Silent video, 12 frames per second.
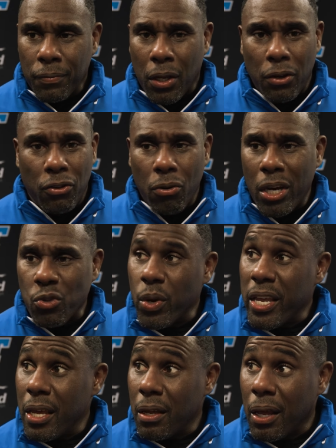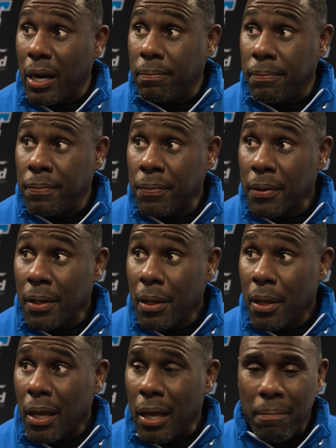can do as we heal up
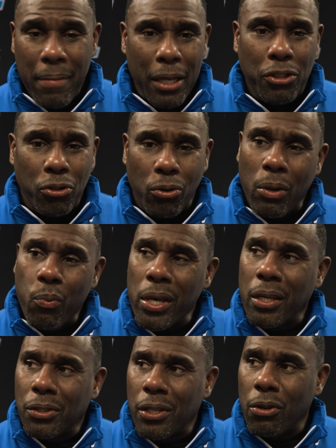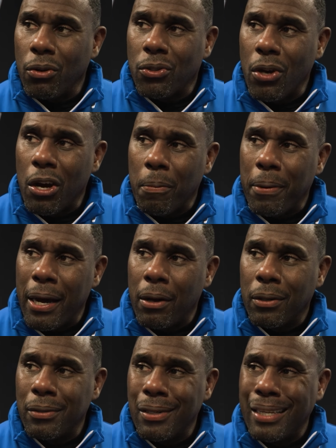and make sure that we continue to talk
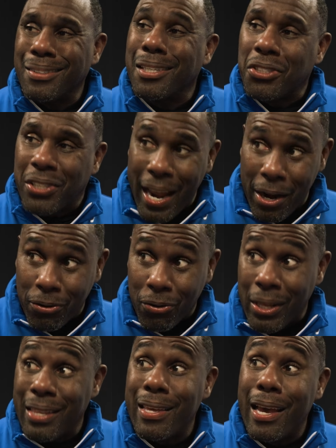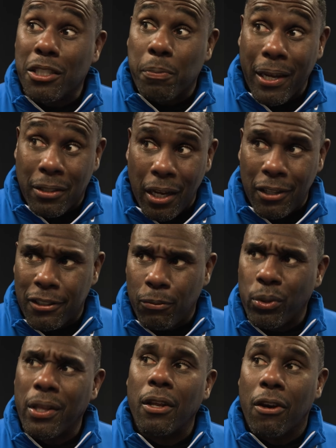about the standard and the
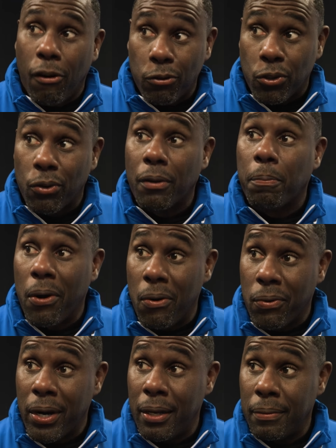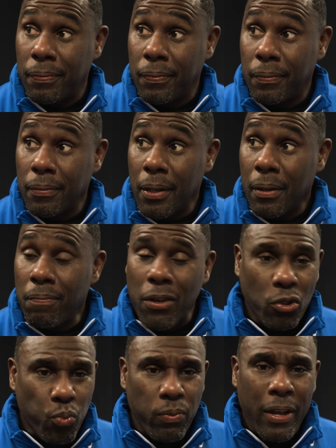expectation within the culture of the program,
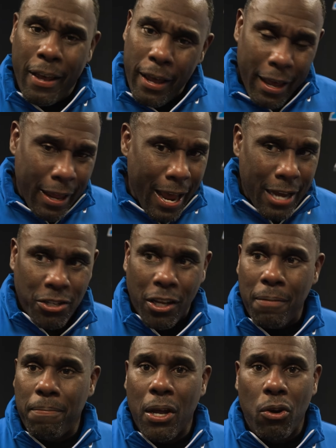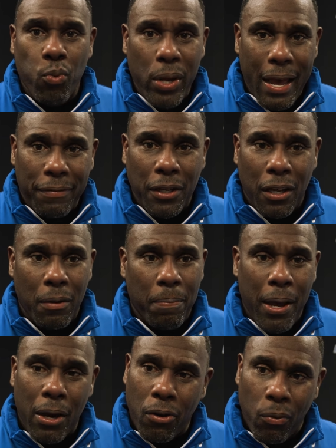because it has to get better. We have to
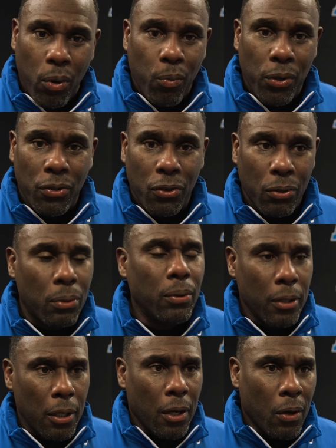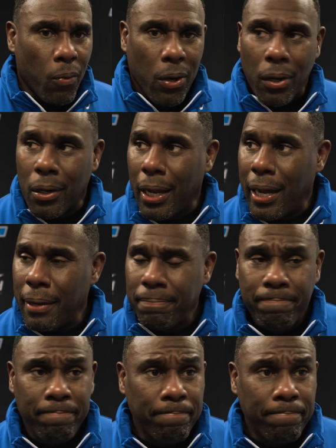get better, and when we do, we're going to climb.